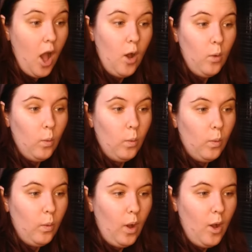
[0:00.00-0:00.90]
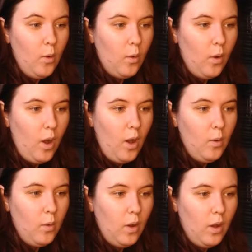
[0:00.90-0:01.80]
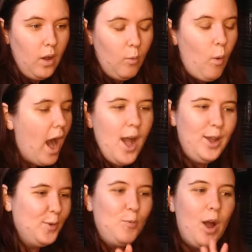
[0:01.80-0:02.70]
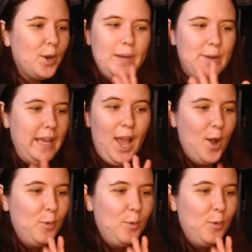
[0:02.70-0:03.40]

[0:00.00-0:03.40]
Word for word: Oh, oh, oh. Why are, what are we doing?